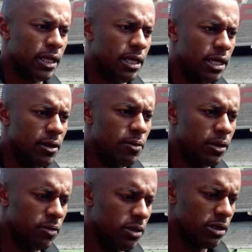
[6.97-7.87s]
I
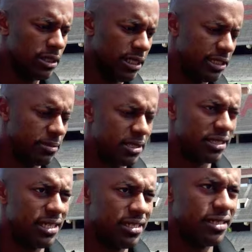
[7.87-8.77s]
want to see some
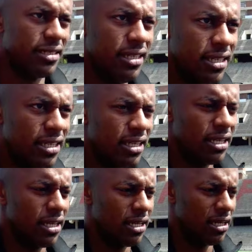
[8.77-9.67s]
consistency.
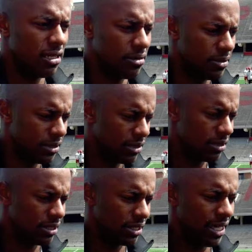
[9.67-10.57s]

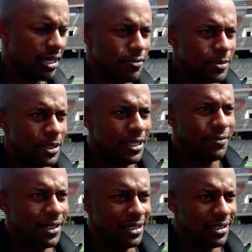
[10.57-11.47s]
Got it from the
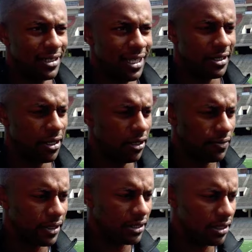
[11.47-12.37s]
defense, not the
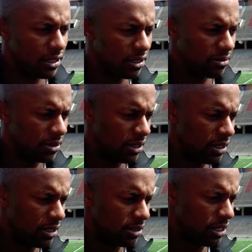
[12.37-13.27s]
offense.
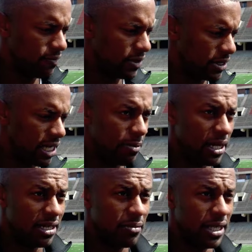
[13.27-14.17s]
Defense came
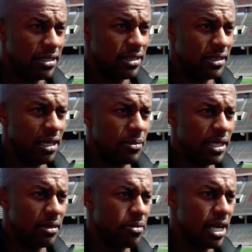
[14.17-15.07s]
out and basically
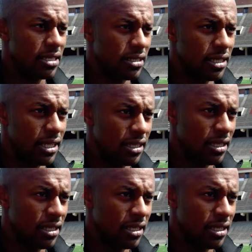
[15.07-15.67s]
dominated practice today.